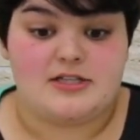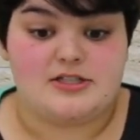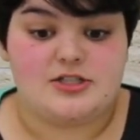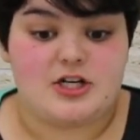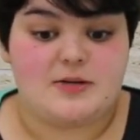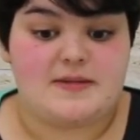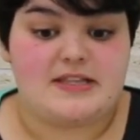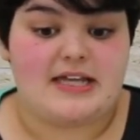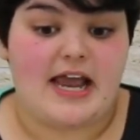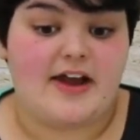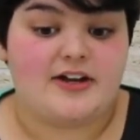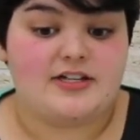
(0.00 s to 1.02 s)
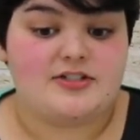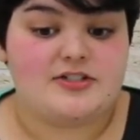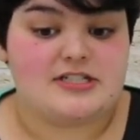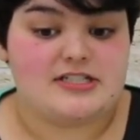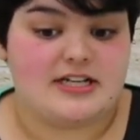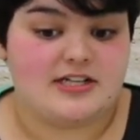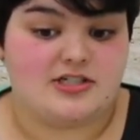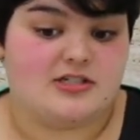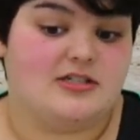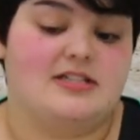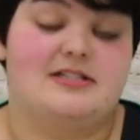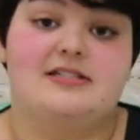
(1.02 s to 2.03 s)
determine the
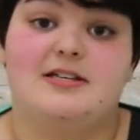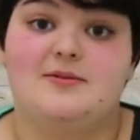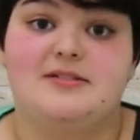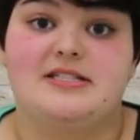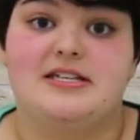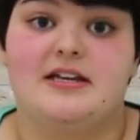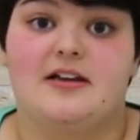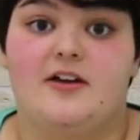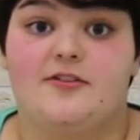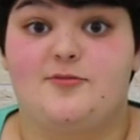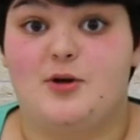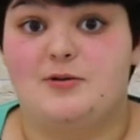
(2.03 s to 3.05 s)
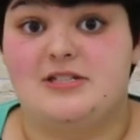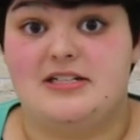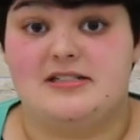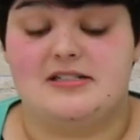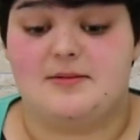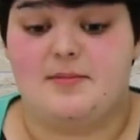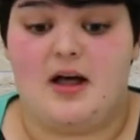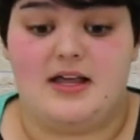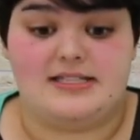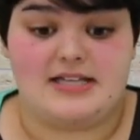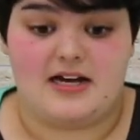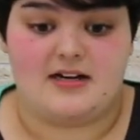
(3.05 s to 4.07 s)
characterization and sequencing of proteins and
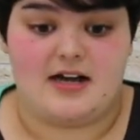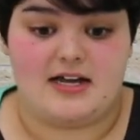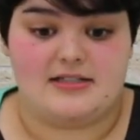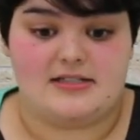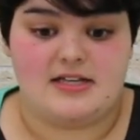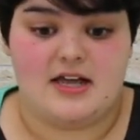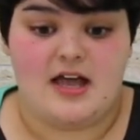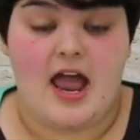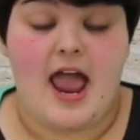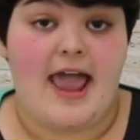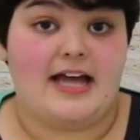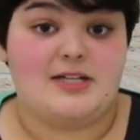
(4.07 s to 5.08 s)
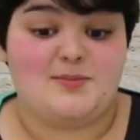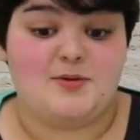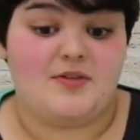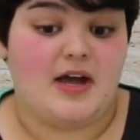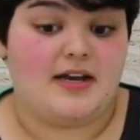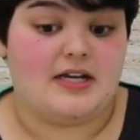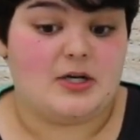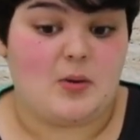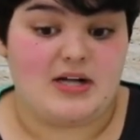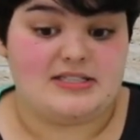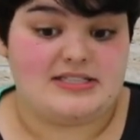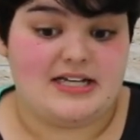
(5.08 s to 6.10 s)
polysaccharides, and provide a
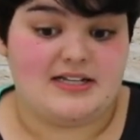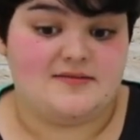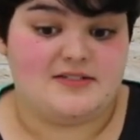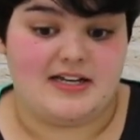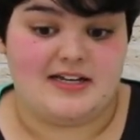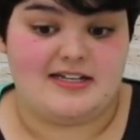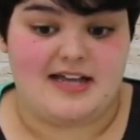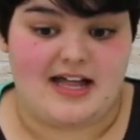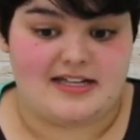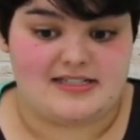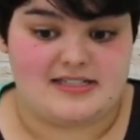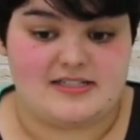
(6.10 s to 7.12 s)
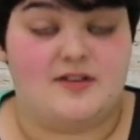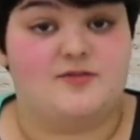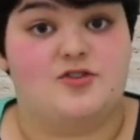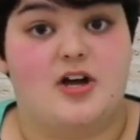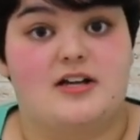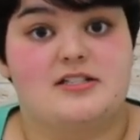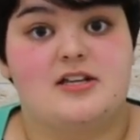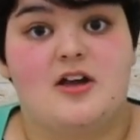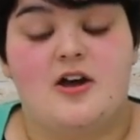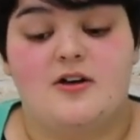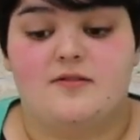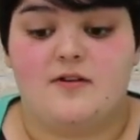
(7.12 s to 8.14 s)
quantitative data analysis of drugs
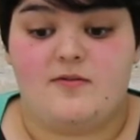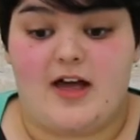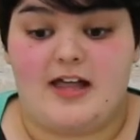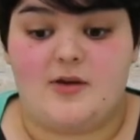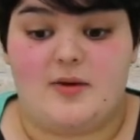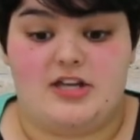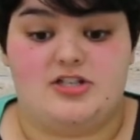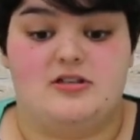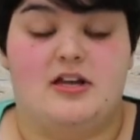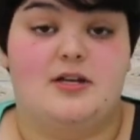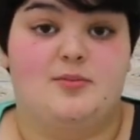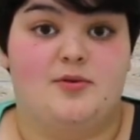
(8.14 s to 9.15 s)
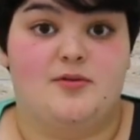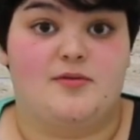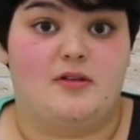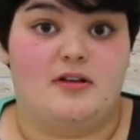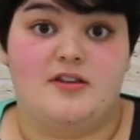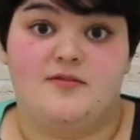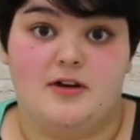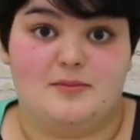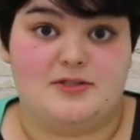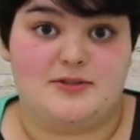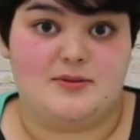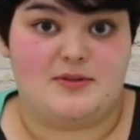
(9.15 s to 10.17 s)
for evaluation and approval in the
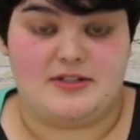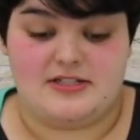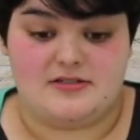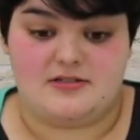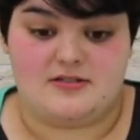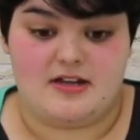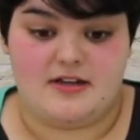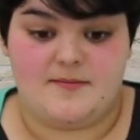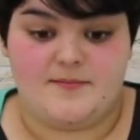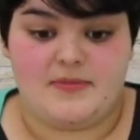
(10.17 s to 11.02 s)
pharmaceutical industry.